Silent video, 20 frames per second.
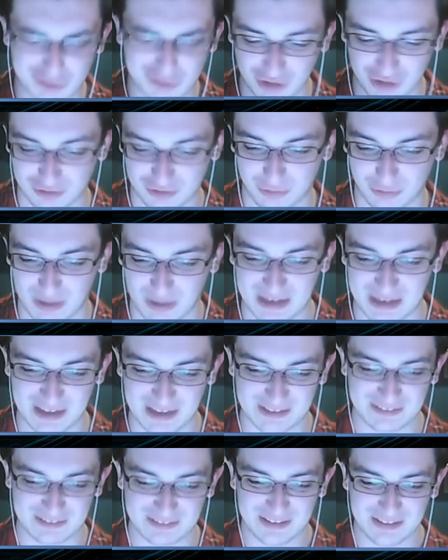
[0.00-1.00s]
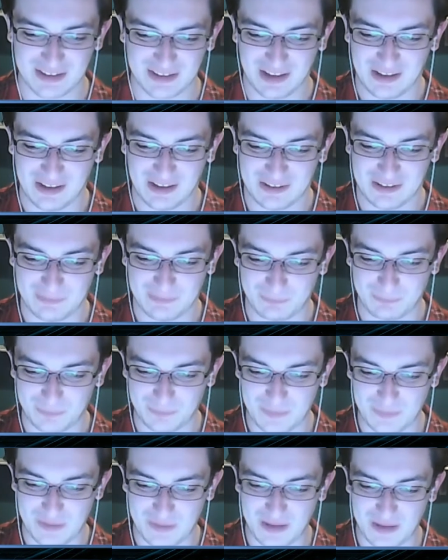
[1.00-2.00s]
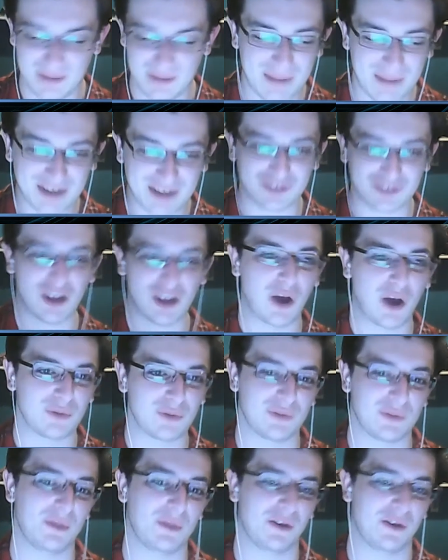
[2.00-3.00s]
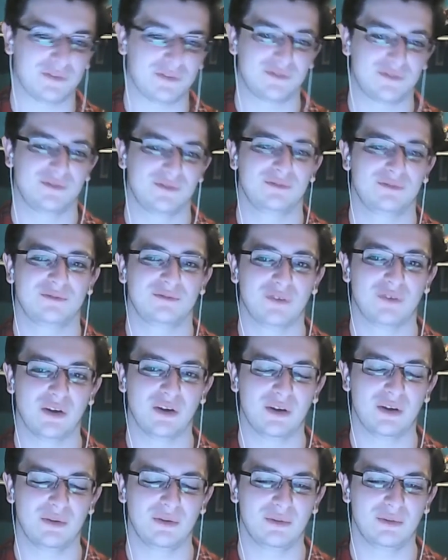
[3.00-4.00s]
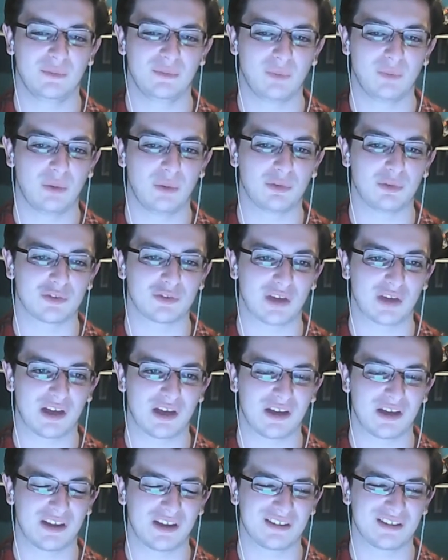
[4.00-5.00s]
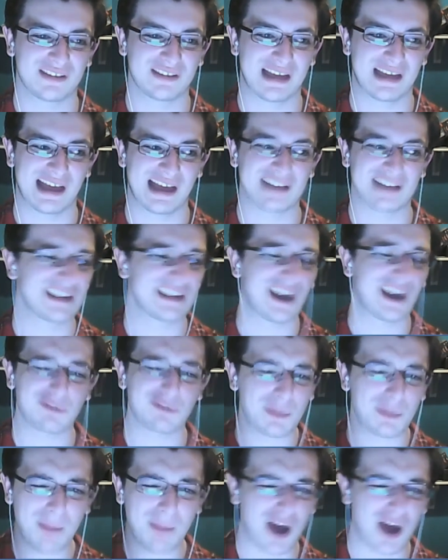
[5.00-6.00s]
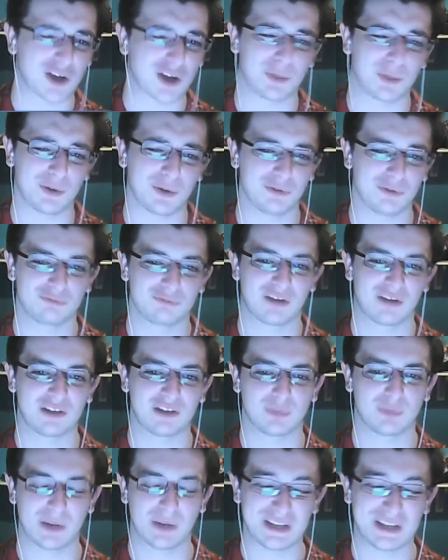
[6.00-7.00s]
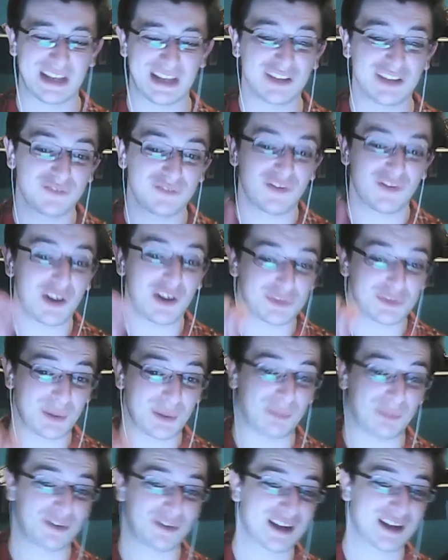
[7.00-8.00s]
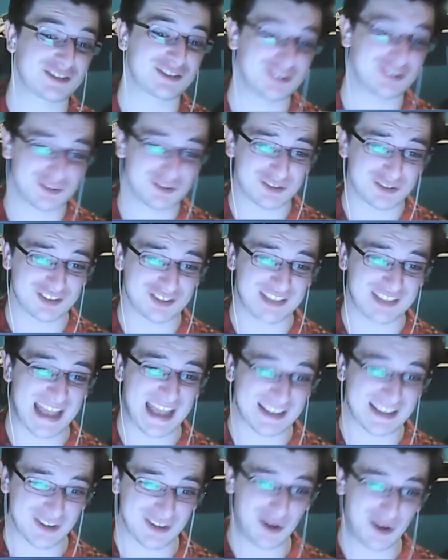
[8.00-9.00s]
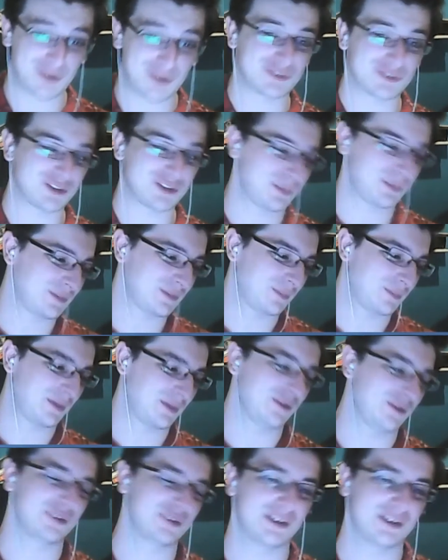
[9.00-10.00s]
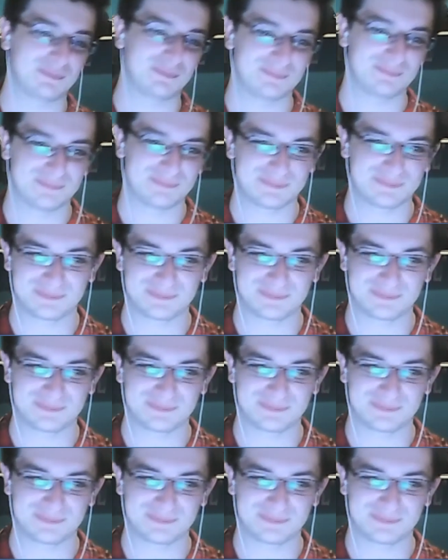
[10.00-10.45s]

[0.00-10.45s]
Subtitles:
just great. And he managed to hold them off for what was a remarkable race win. His first one where he actually got to stand on top of the podium.